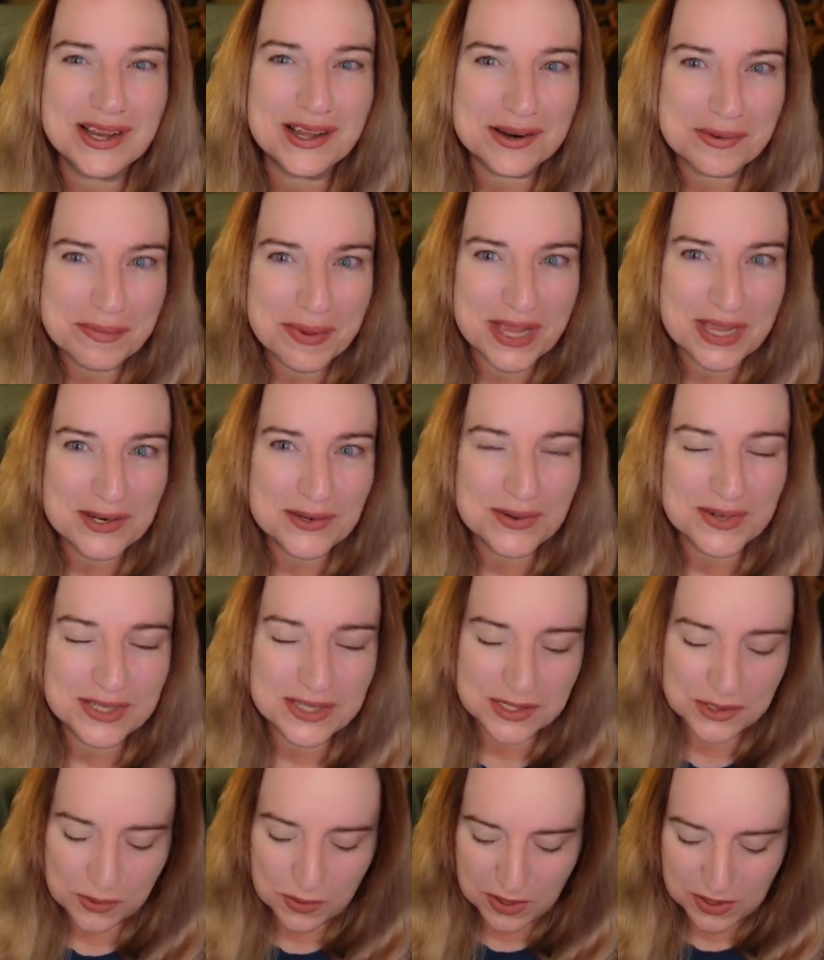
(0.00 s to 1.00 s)
got a beige one
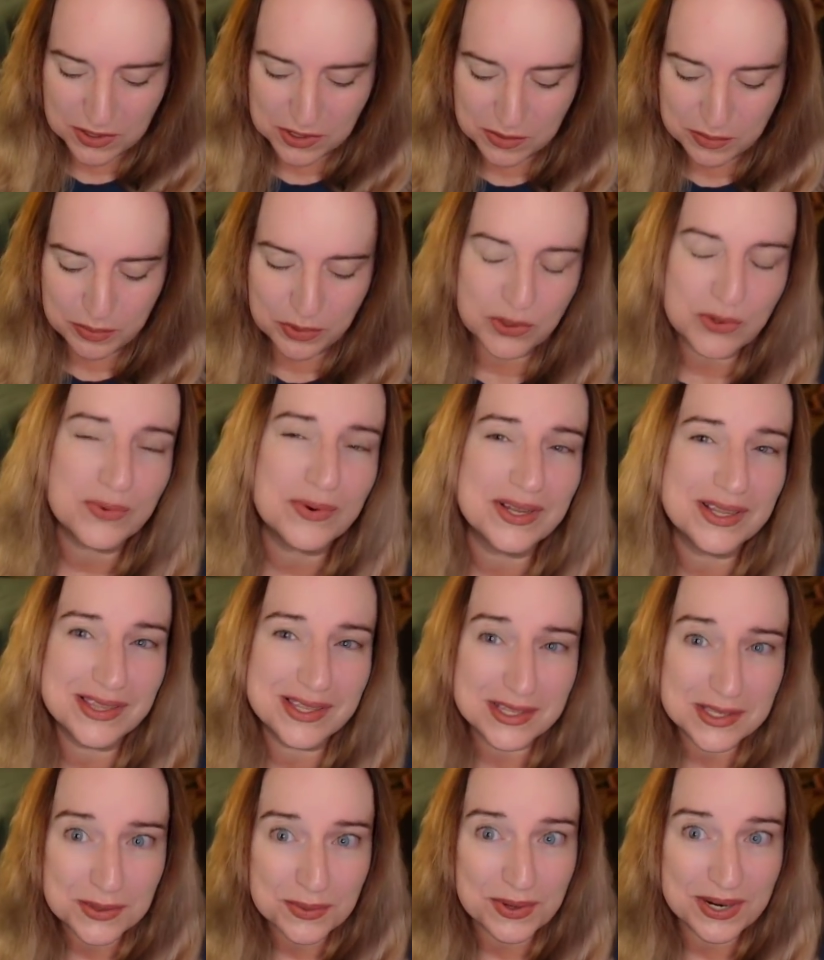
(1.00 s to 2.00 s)
as well as a blue one.
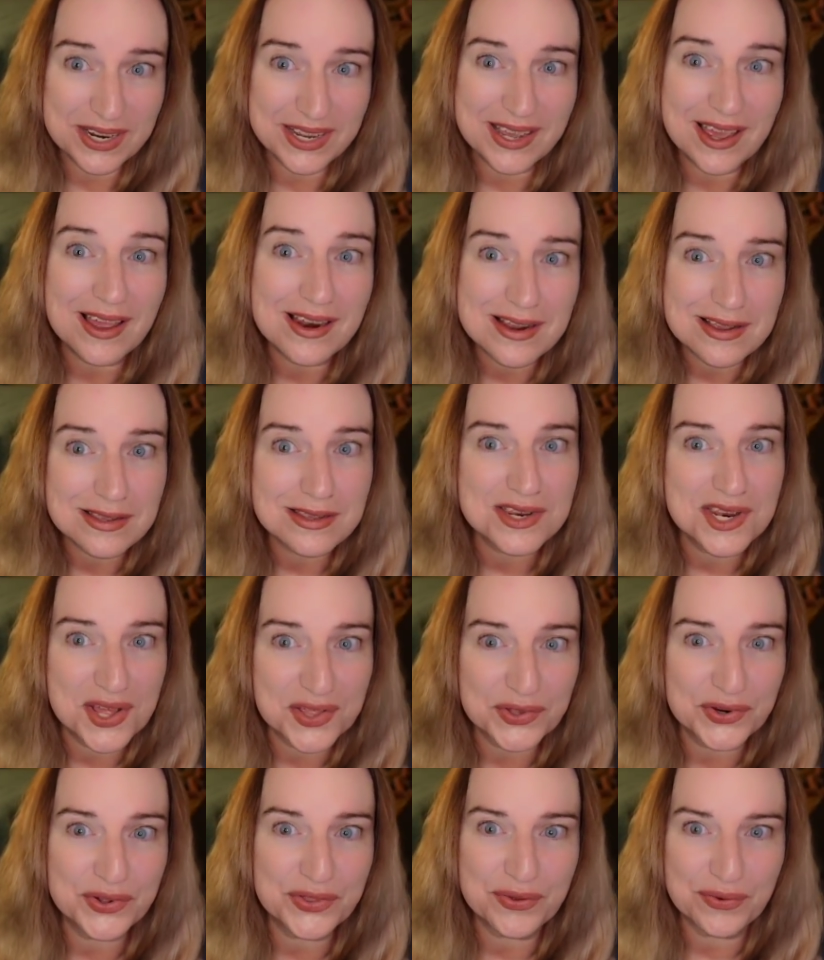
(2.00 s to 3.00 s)
This one again is
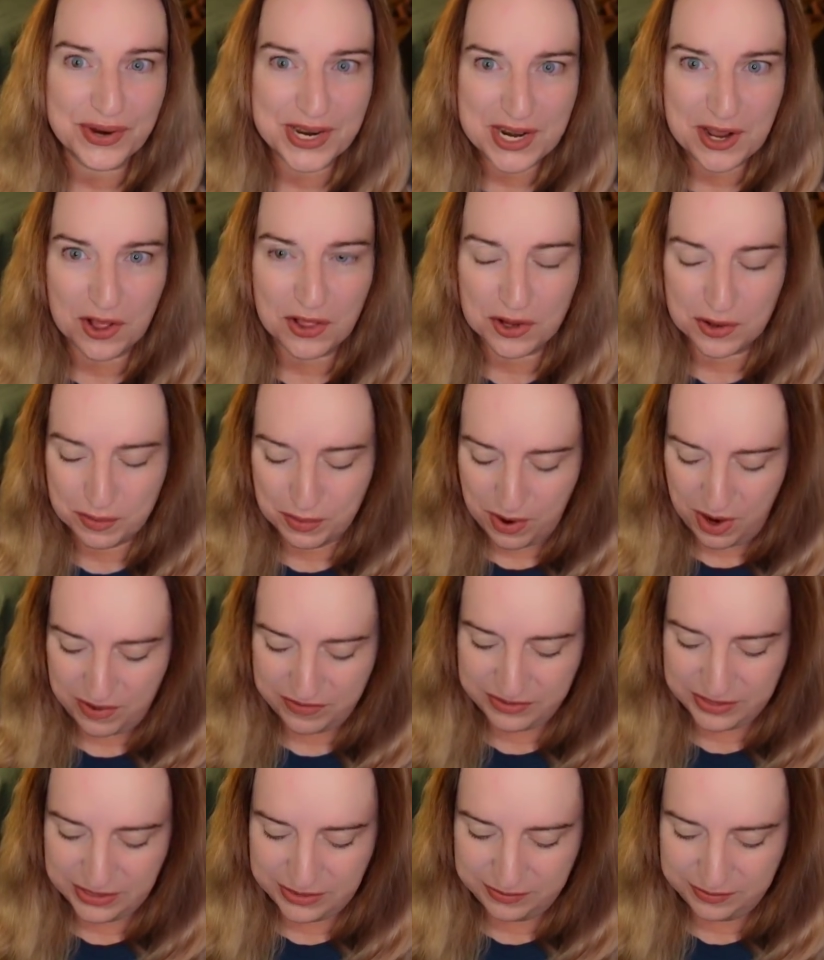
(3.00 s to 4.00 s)
another three dollar
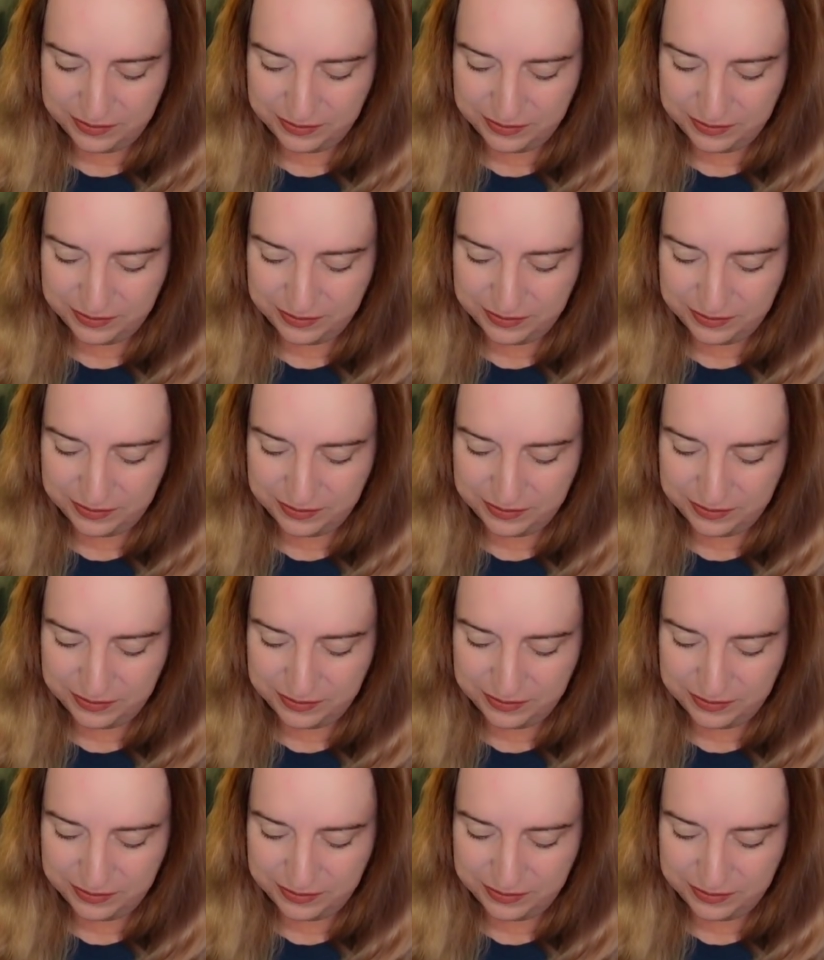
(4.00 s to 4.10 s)
profit.